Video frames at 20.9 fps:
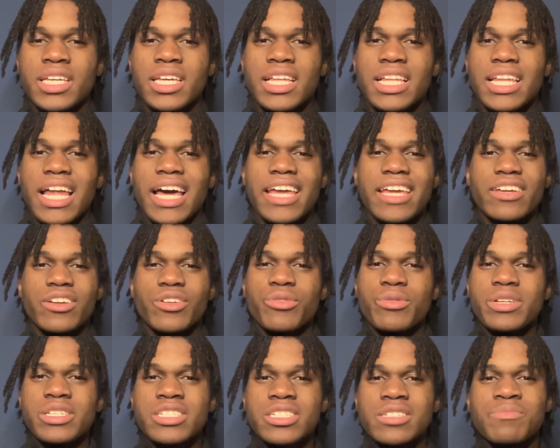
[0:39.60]
It
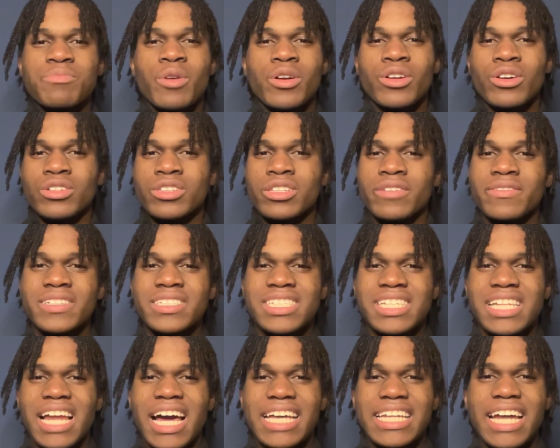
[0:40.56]
increases
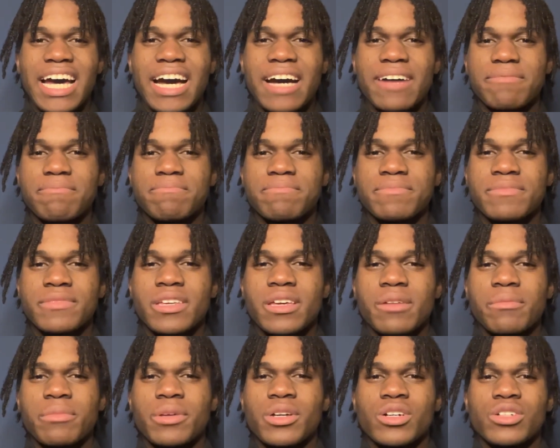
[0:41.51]
productivity like that,
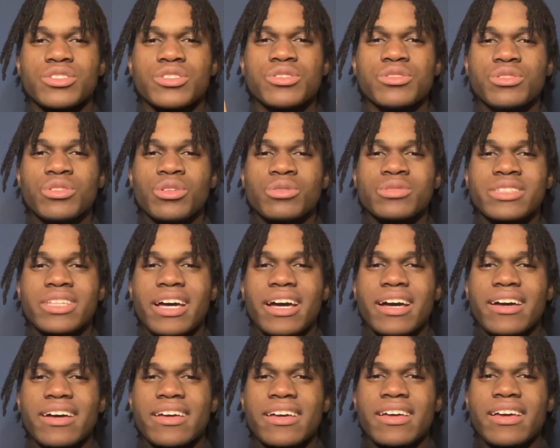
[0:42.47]
because you know
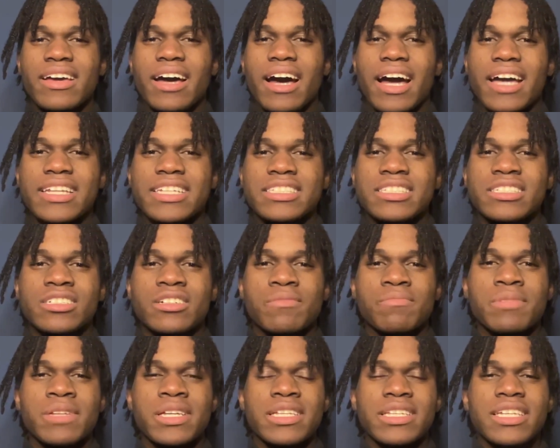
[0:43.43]
that I need to
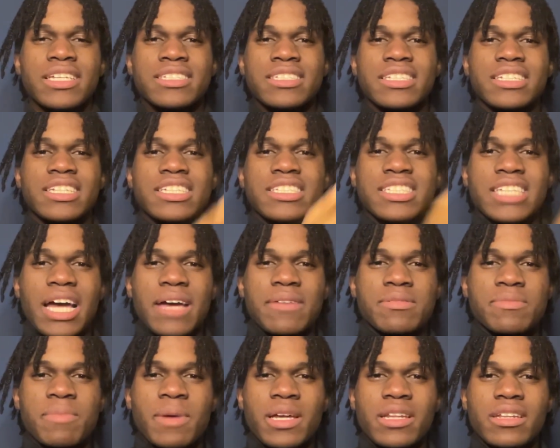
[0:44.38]
complete this in this time
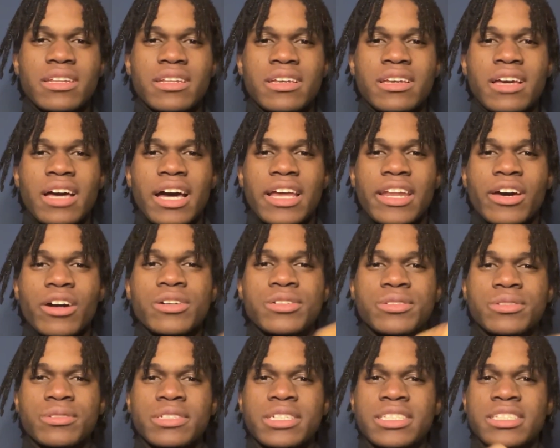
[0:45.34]
span, and I
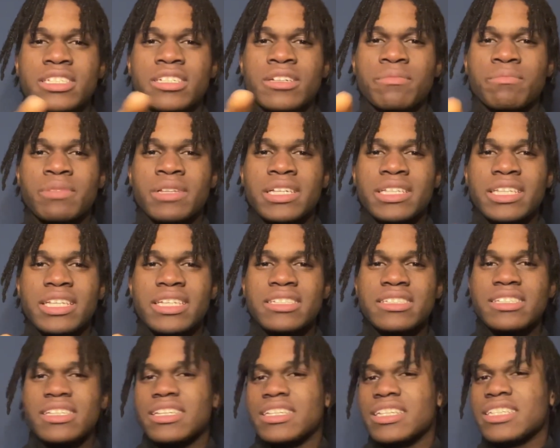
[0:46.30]
also need to complete
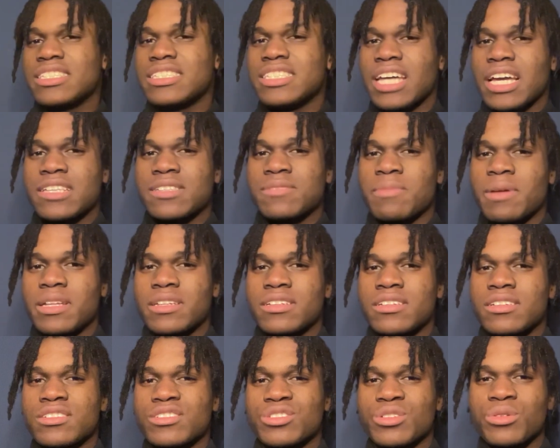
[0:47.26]
this in this time span.
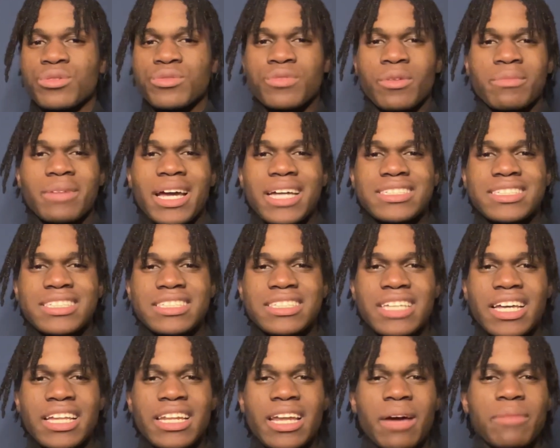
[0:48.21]
So from 9 to
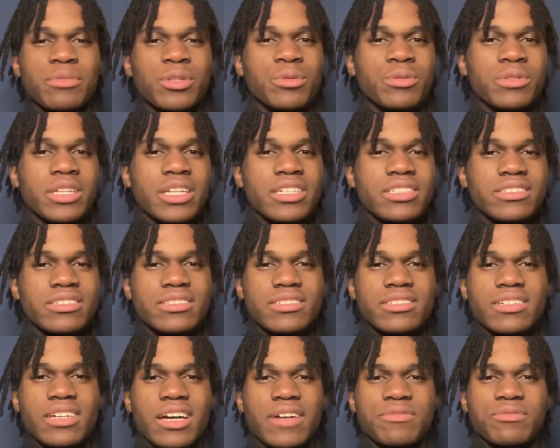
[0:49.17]
10, I'm doing this,
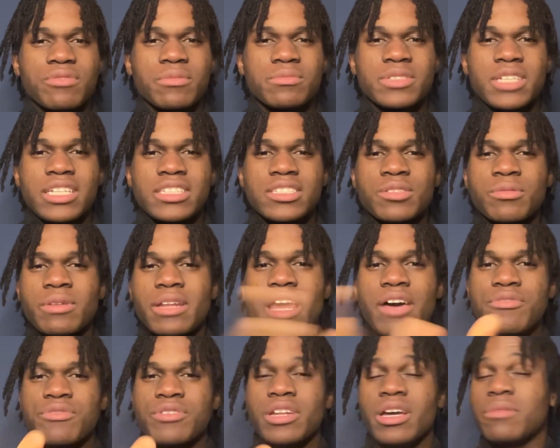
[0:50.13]
and from 10 to
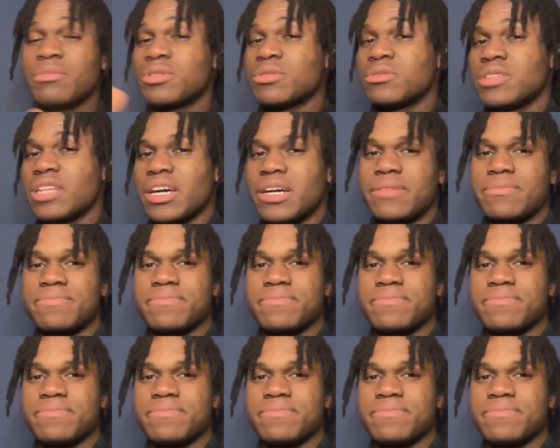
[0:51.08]
11, I'm doing that.